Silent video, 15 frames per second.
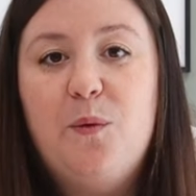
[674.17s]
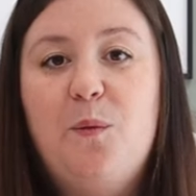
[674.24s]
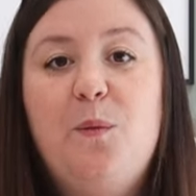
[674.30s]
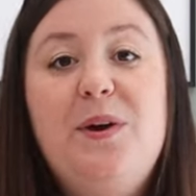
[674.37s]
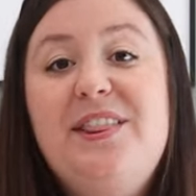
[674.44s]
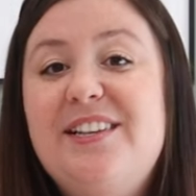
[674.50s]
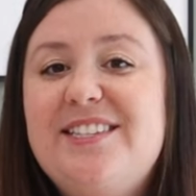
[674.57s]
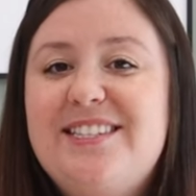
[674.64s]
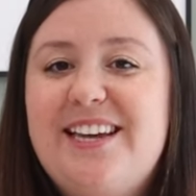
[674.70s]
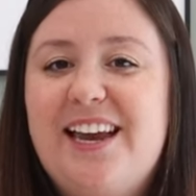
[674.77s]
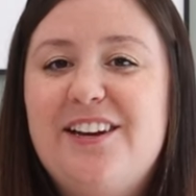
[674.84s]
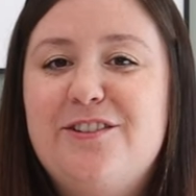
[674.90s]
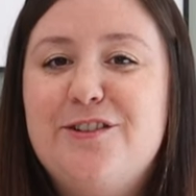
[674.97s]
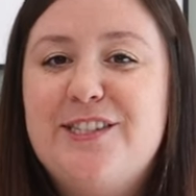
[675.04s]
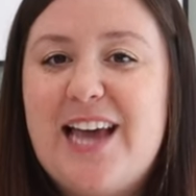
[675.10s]
With the
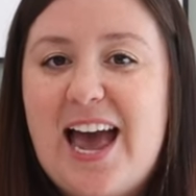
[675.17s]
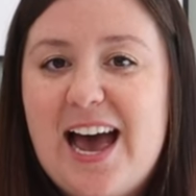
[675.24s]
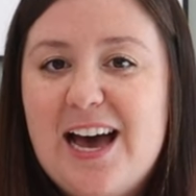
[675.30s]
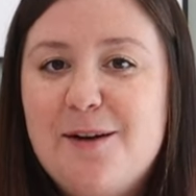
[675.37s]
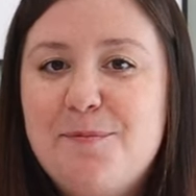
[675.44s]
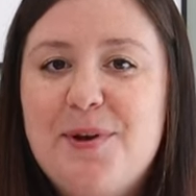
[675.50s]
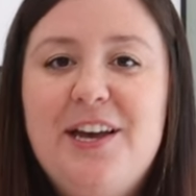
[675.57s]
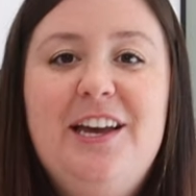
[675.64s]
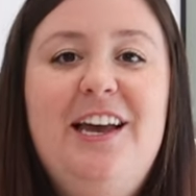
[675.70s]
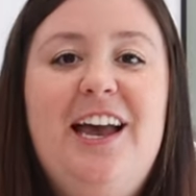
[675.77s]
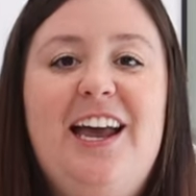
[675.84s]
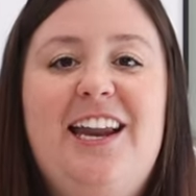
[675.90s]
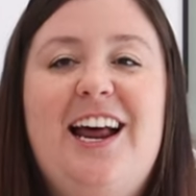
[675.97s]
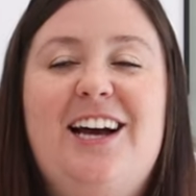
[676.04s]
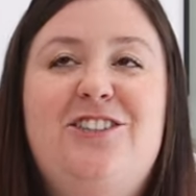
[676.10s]
Sandals app,
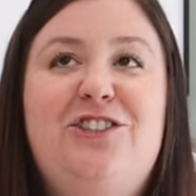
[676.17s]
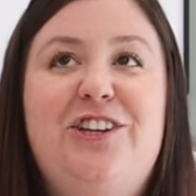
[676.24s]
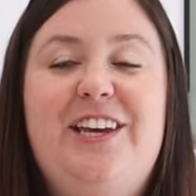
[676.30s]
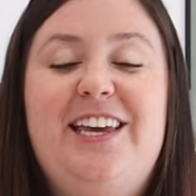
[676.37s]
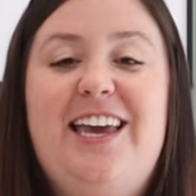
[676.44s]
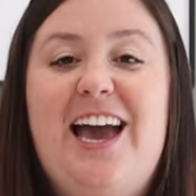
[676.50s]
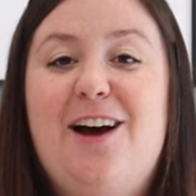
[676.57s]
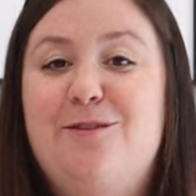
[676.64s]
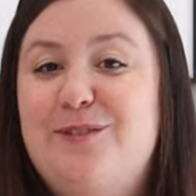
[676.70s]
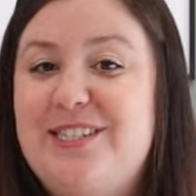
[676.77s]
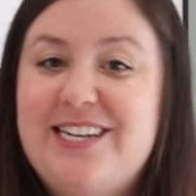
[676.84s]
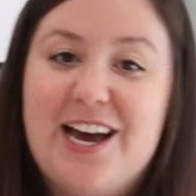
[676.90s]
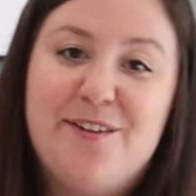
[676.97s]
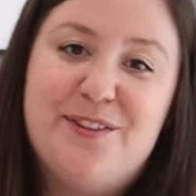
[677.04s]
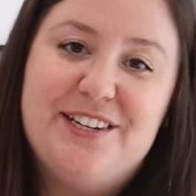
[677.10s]
it actually counts
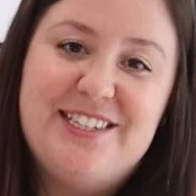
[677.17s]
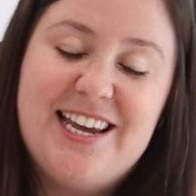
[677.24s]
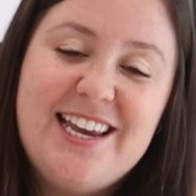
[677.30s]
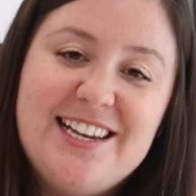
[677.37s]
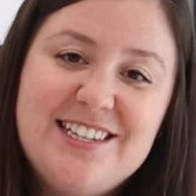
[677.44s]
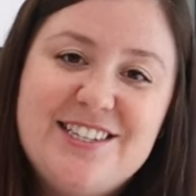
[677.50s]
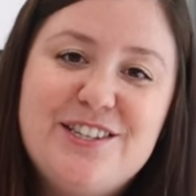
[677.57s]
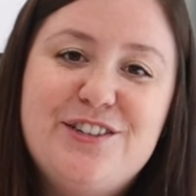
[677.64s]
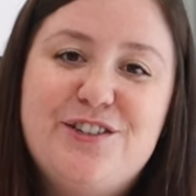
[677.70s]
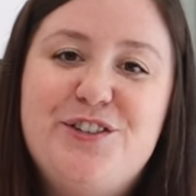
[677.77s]
down the days